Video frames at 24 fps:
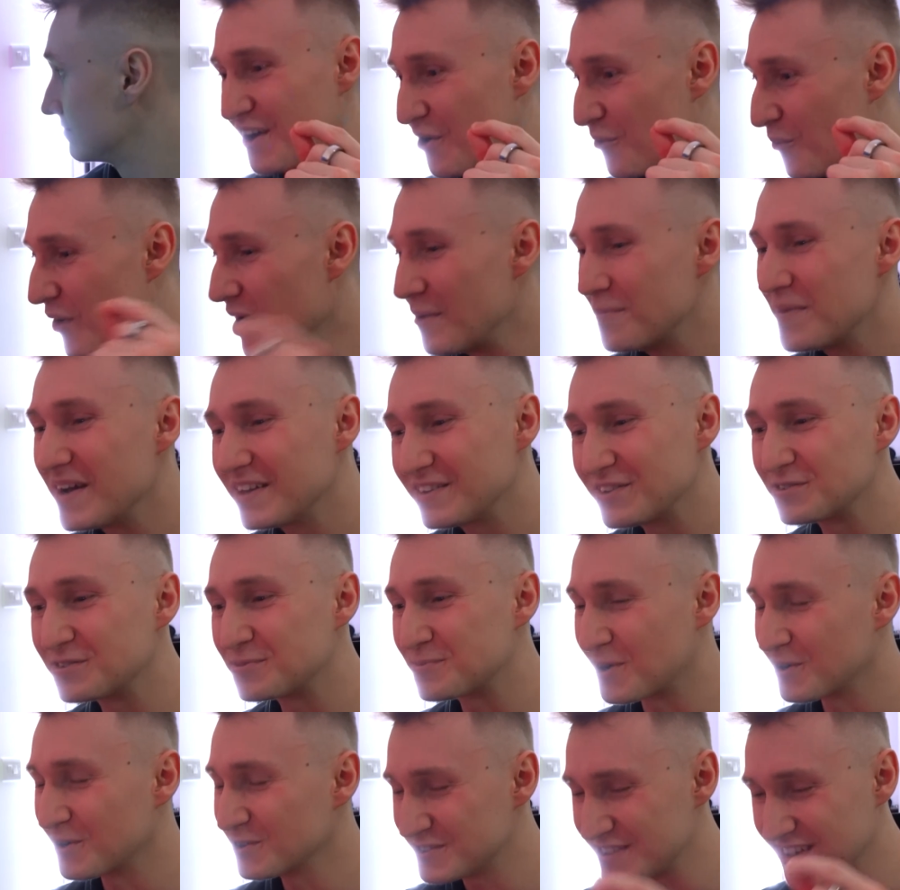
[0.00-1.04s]
What made this
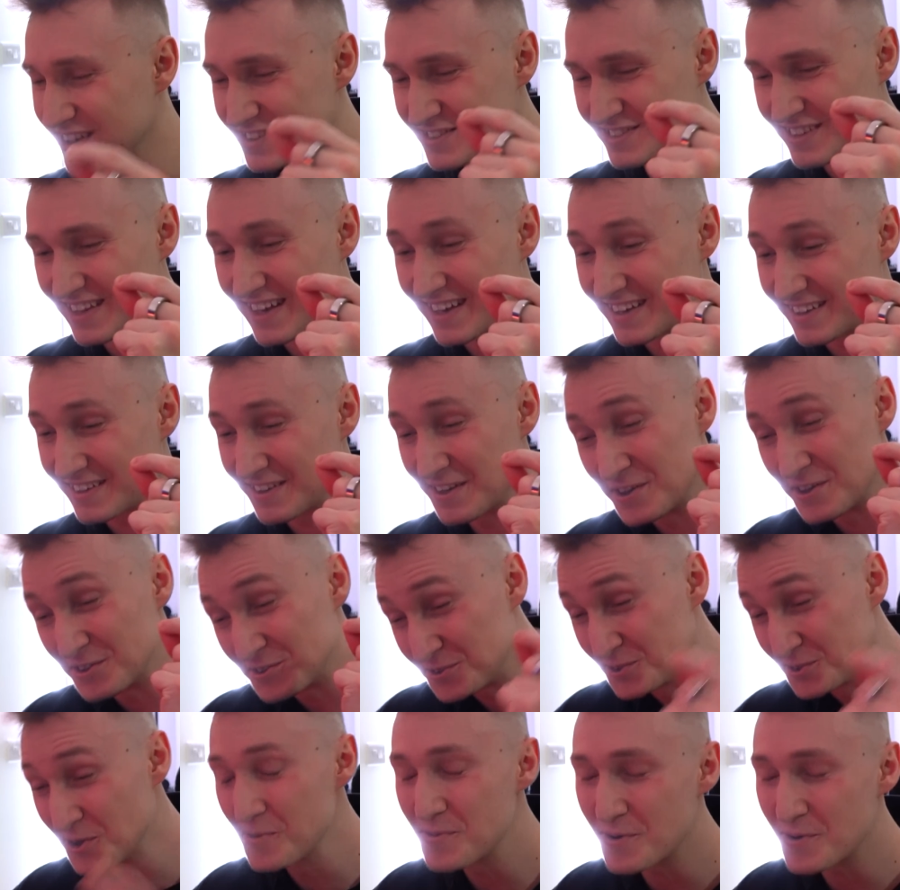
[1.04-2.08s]
process like
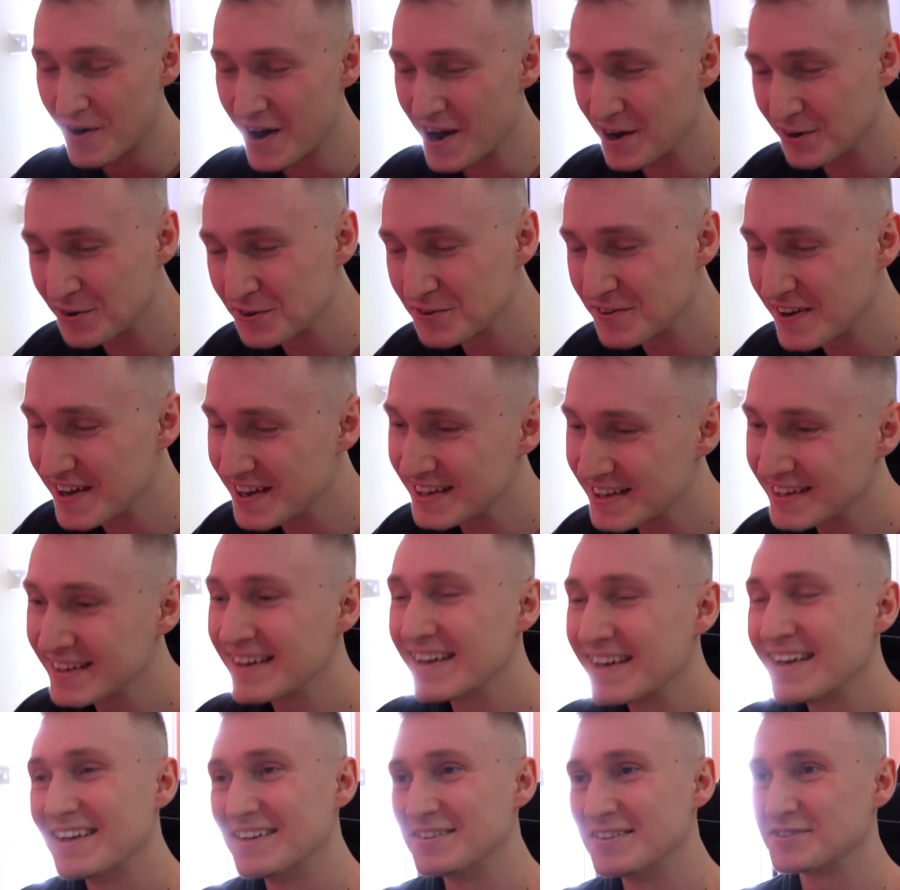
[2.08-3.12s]
super aggravating
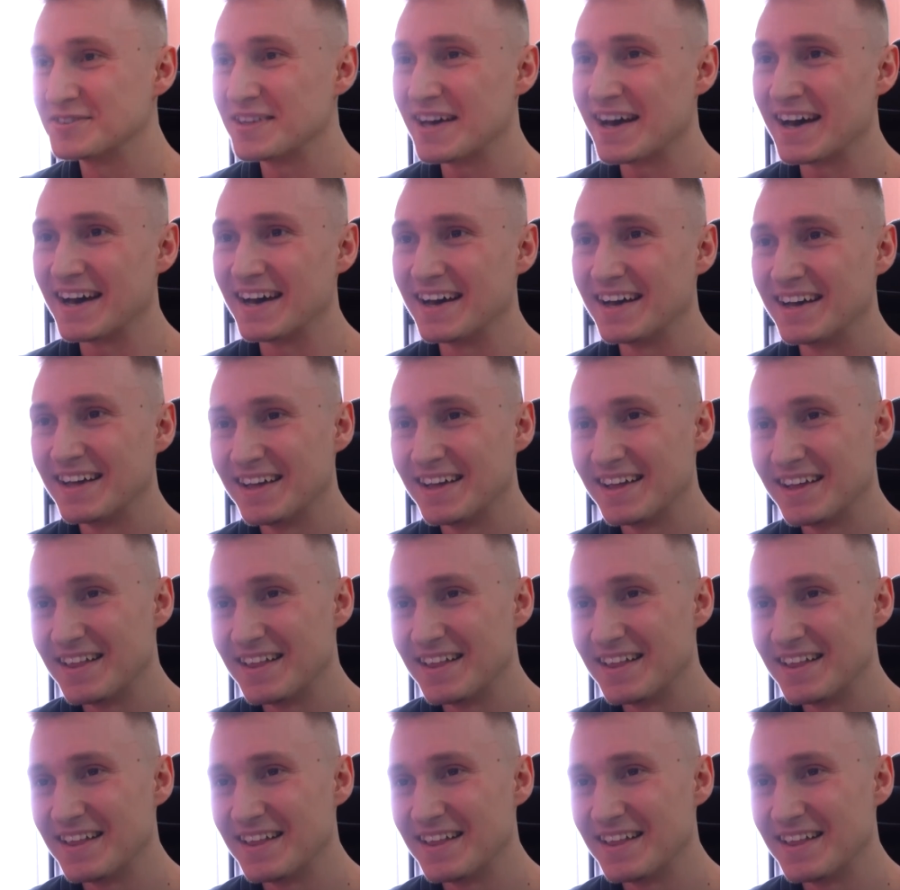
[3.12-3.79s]
is that